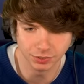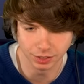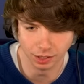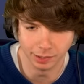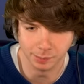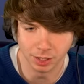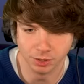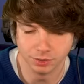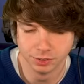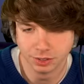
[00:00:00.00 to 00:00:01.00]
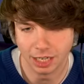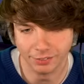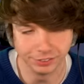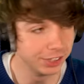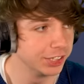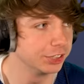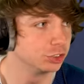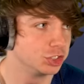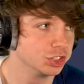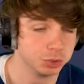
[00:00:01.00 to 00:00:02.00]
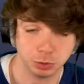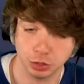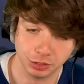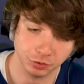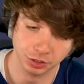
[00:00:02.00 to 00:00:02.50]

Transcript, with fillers: He's like, all right, I'm out. I like that they could just disappear.